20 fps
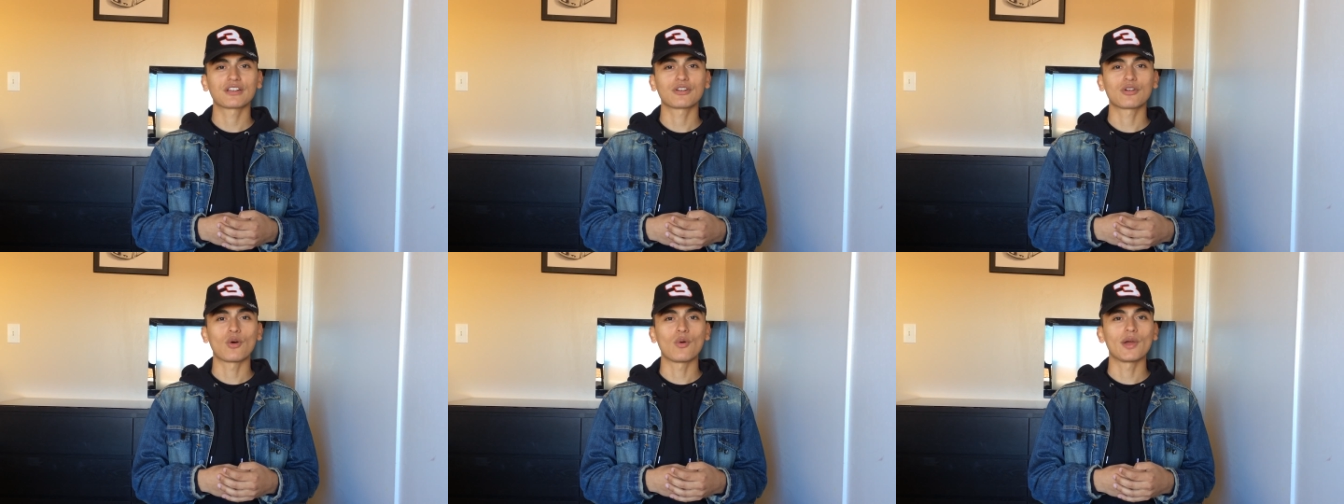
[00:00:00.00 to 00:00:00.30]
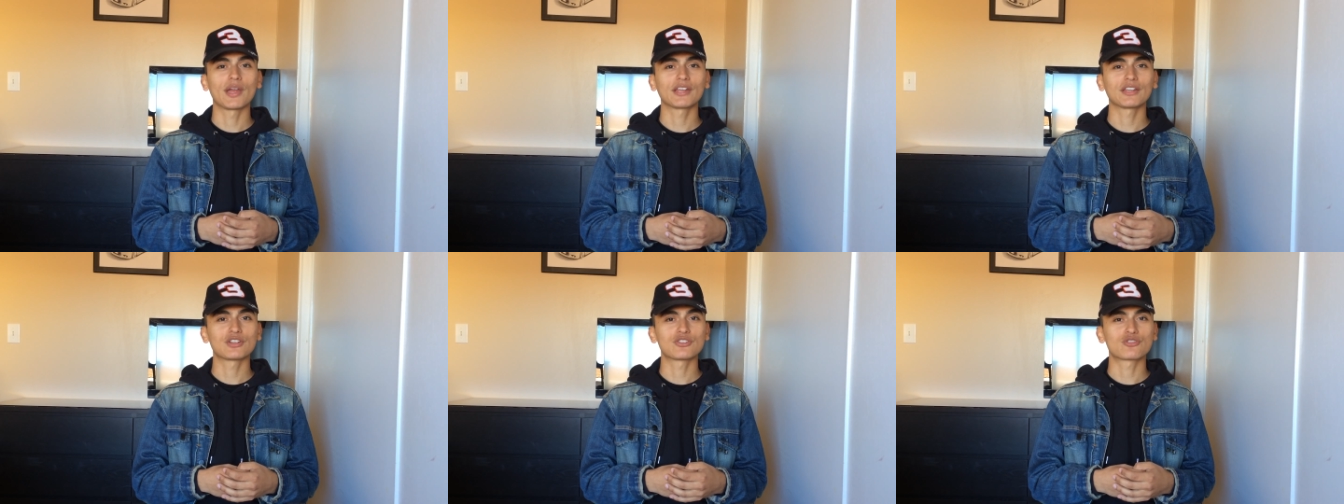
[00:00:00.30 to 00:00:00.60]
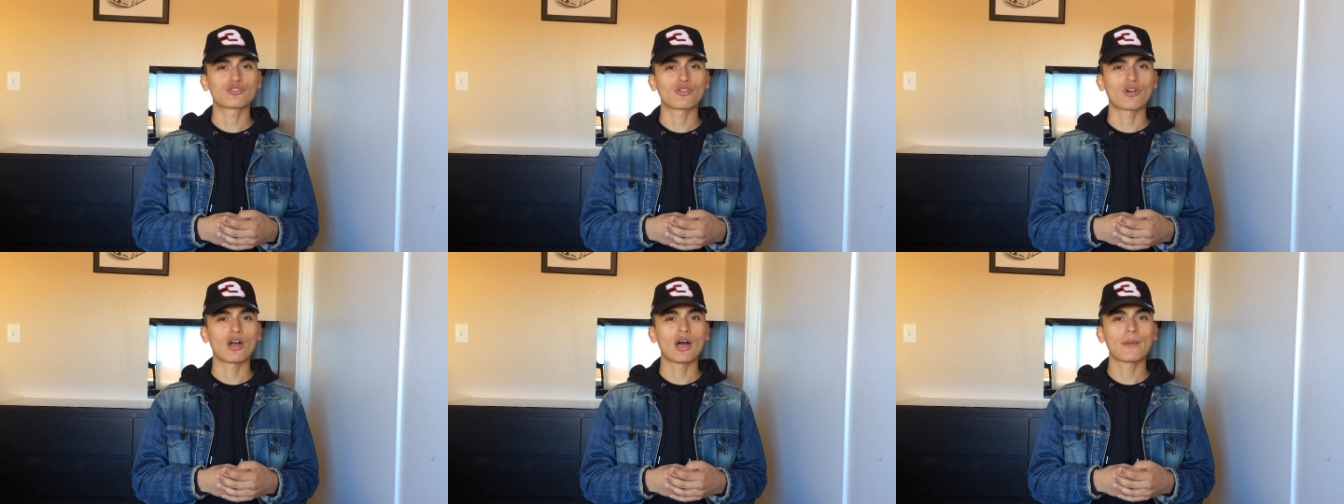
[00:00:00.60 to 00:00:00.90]
going to
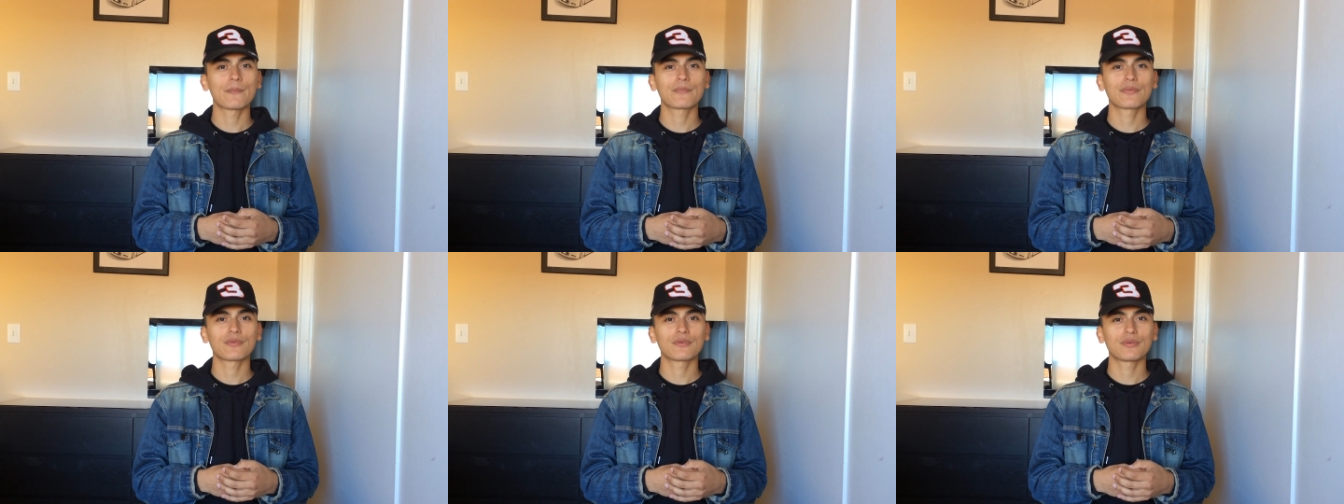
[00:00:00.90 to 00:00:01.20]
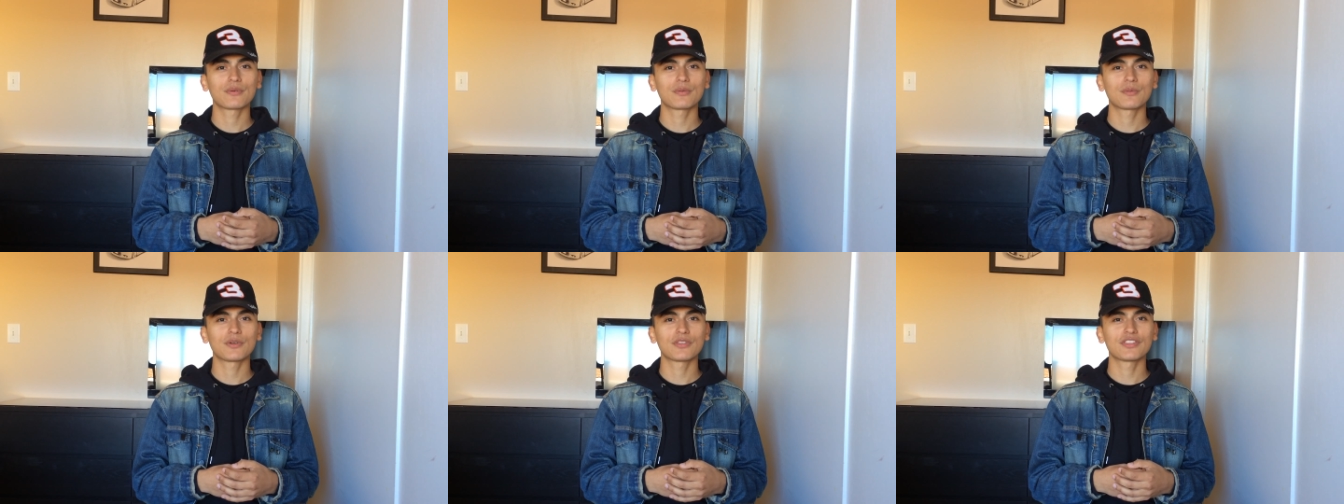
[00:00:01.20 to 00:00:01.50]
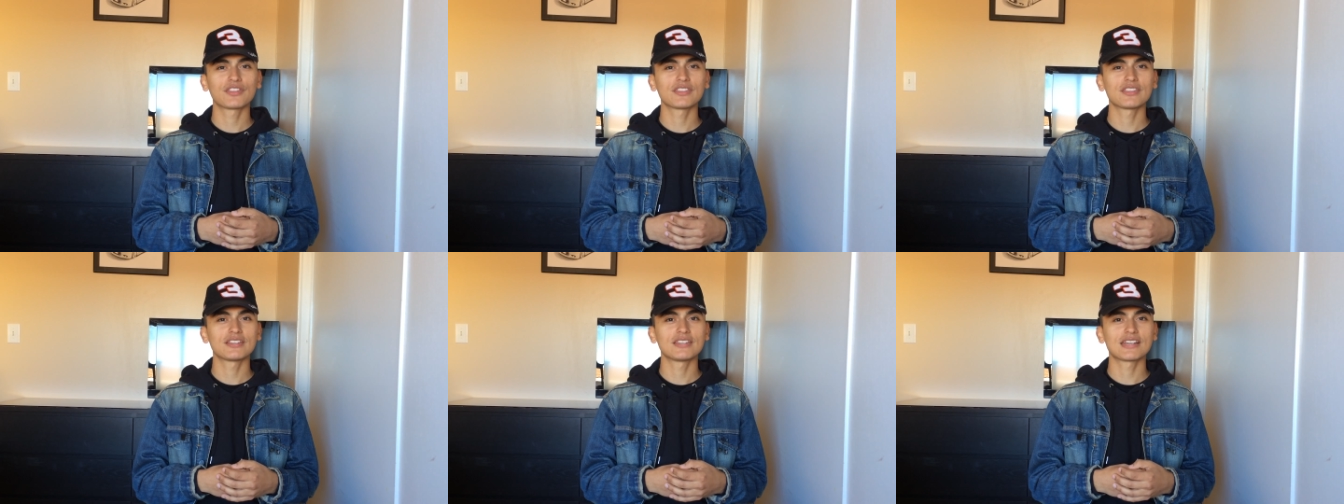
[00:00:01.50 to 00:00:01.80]
drop
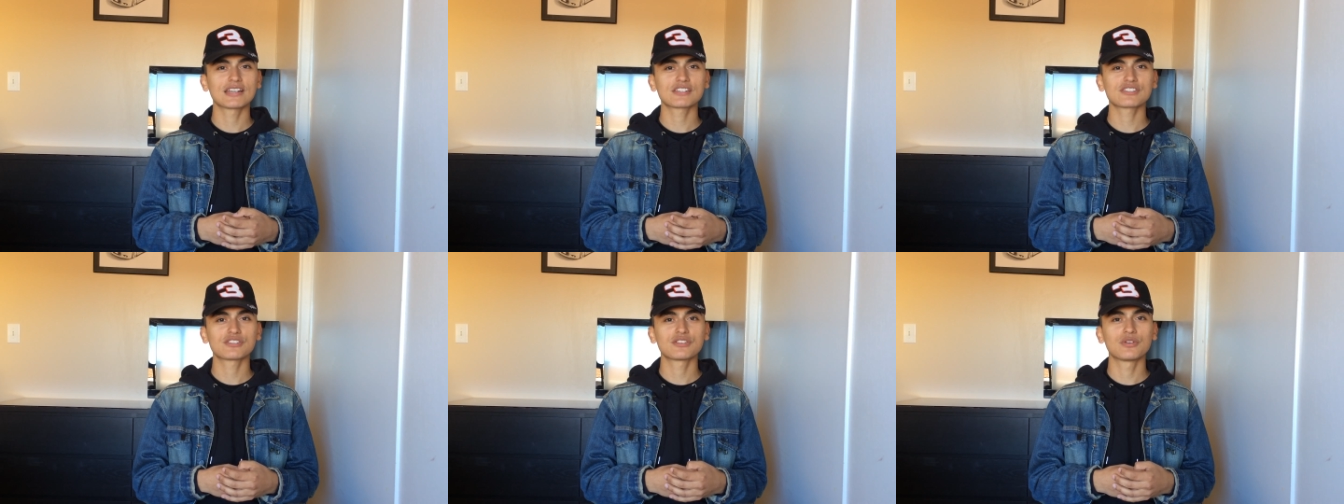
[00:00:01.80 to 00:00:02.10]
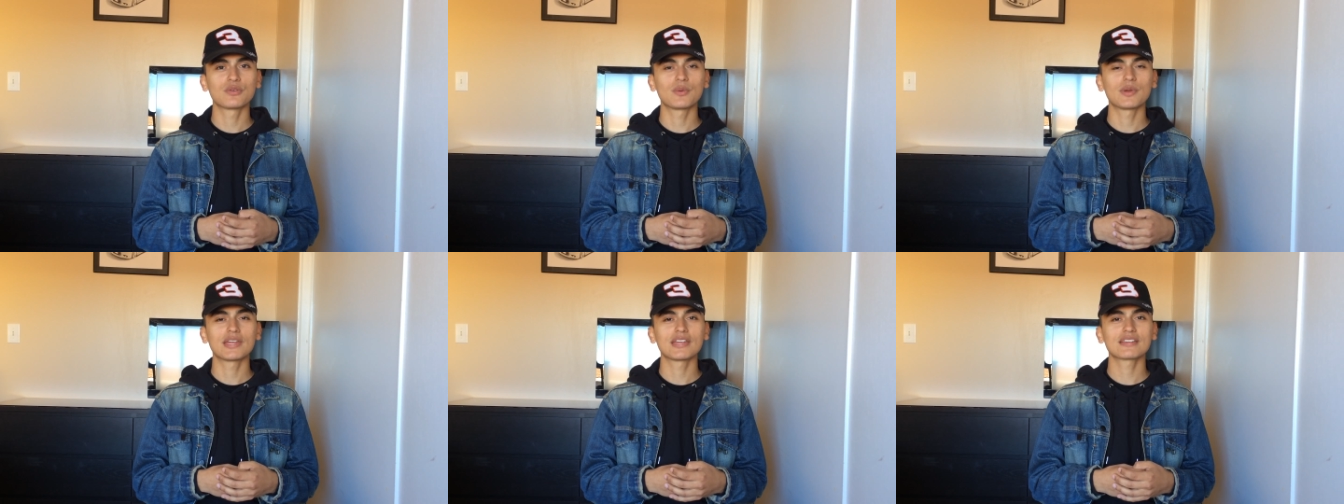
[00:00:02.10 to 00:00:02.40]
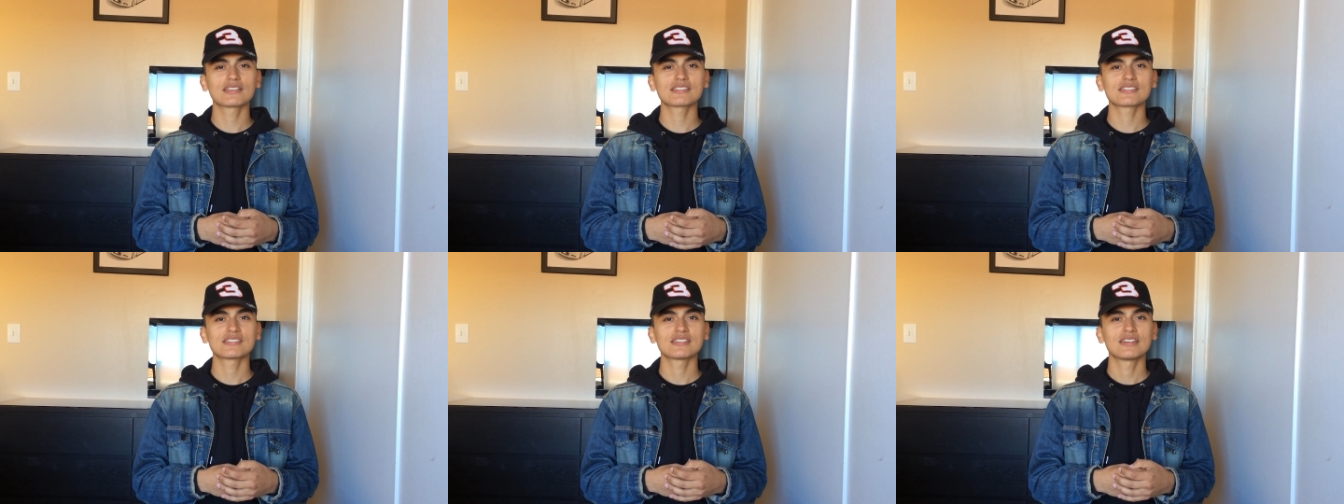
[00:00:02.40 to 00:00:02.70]
within the next 2
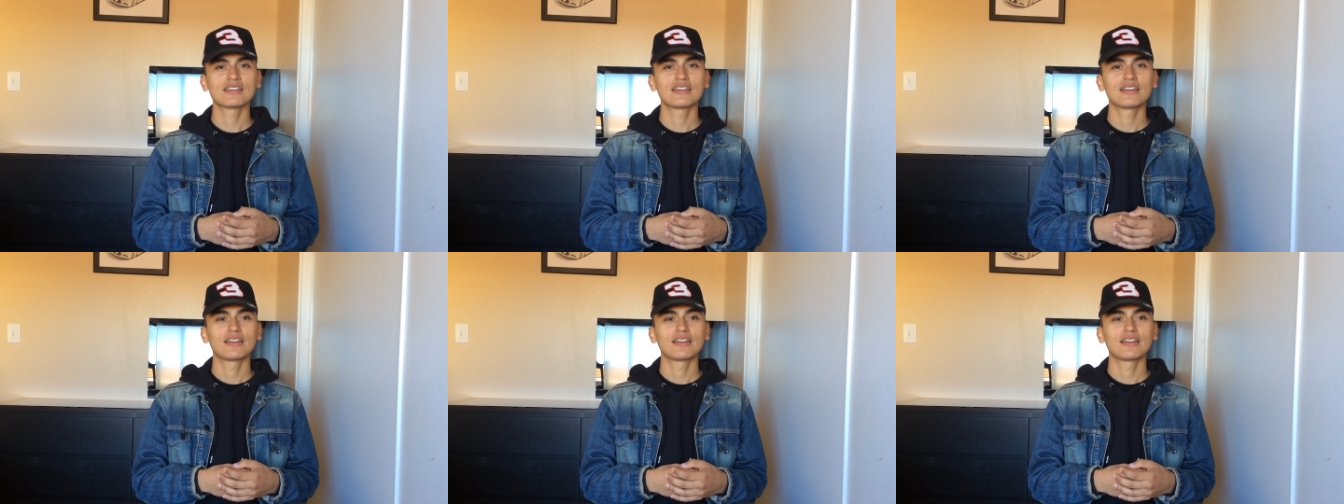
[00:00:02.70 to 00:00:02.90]
weeks